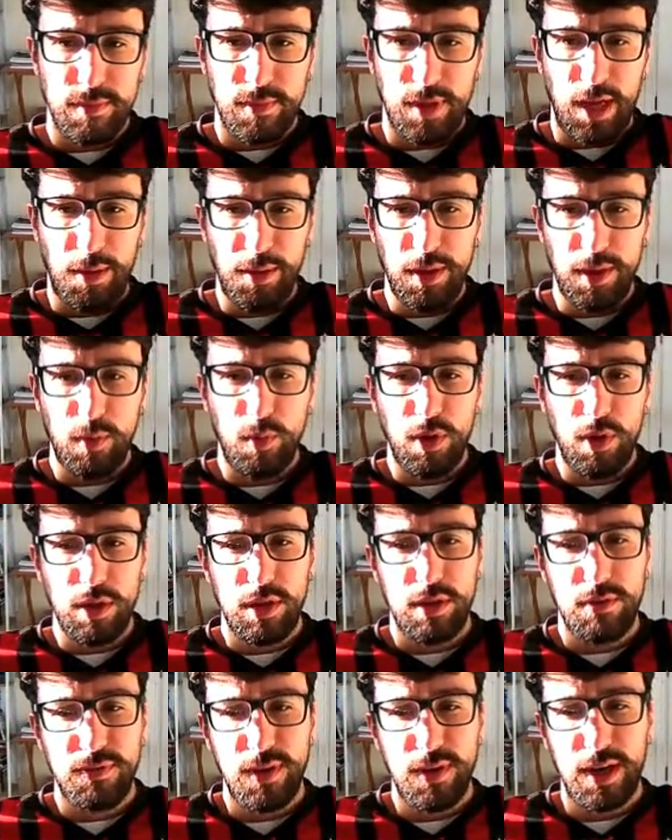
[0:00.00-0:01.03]
I mean, what
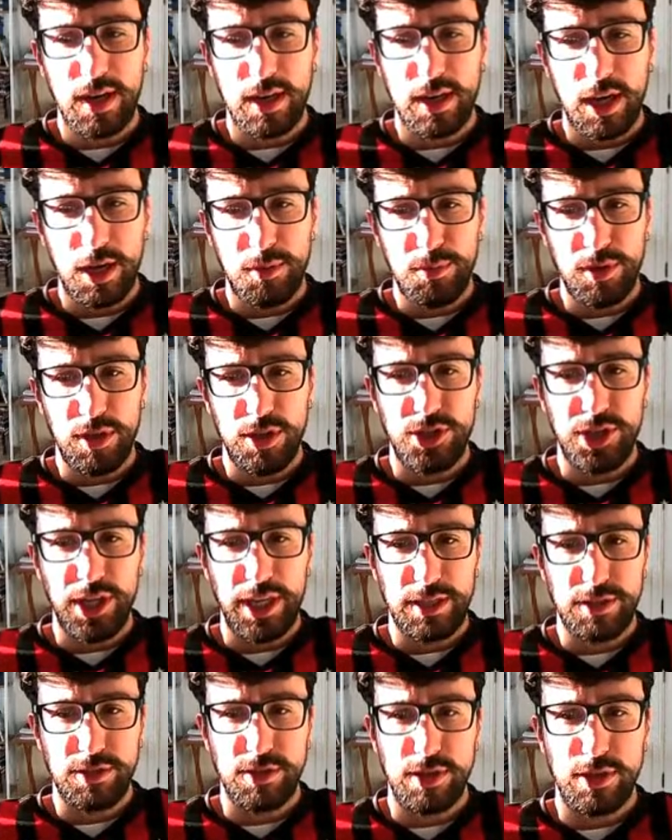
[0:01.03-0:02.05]
the fuck Gabriel
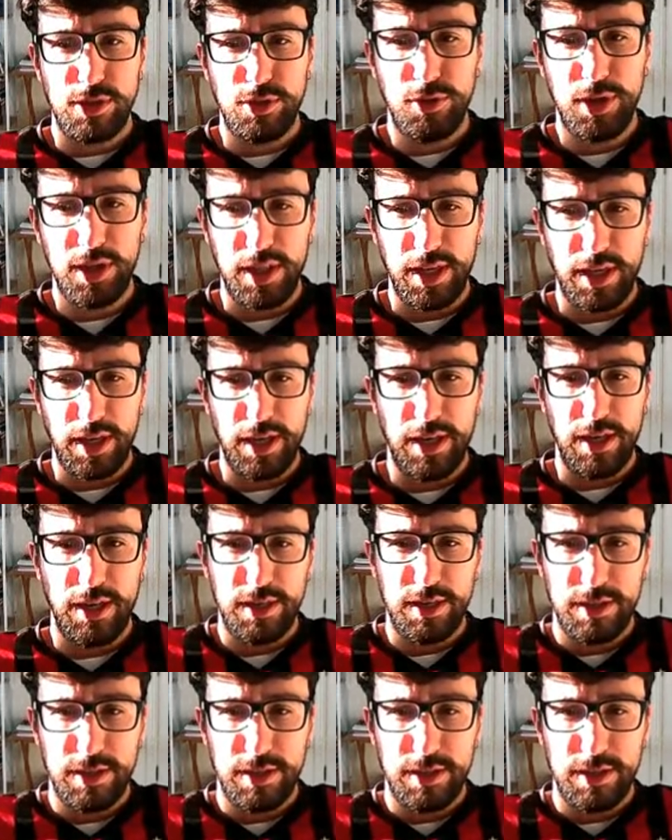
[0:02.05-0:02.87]
Jesus is doing there?